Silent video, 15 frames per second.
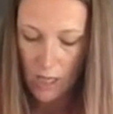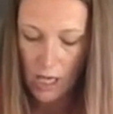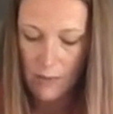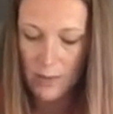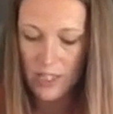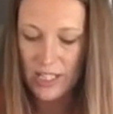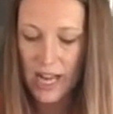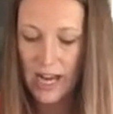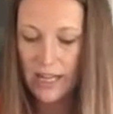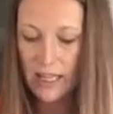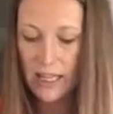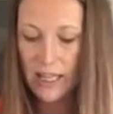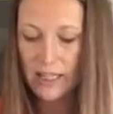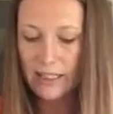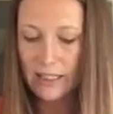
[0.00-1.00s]
I'm just kind of
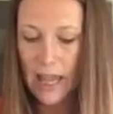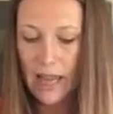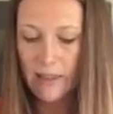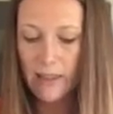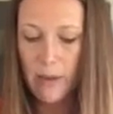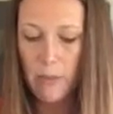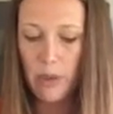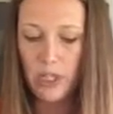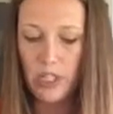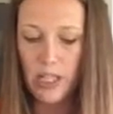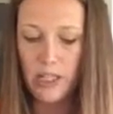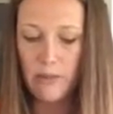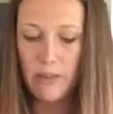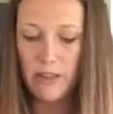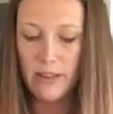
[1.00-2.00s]
like lightly pushing
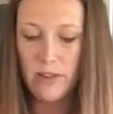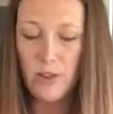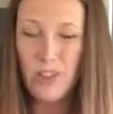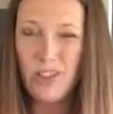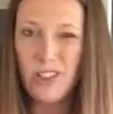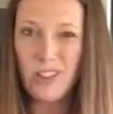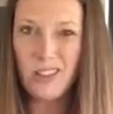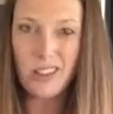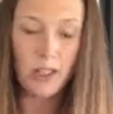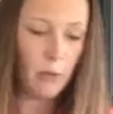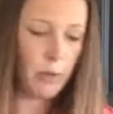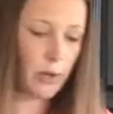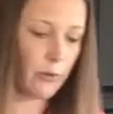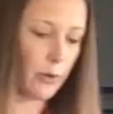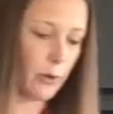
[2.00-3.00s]
them in there, so there's still a little
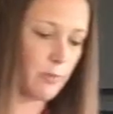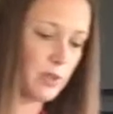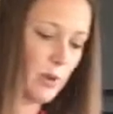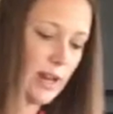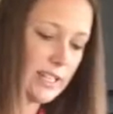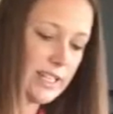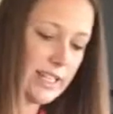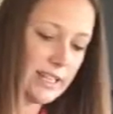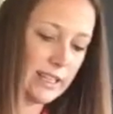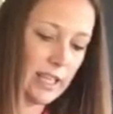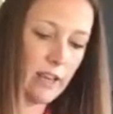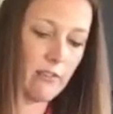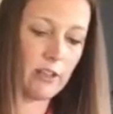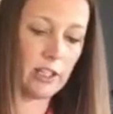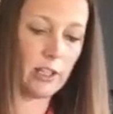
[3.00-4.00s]
bit of room. So I did leave a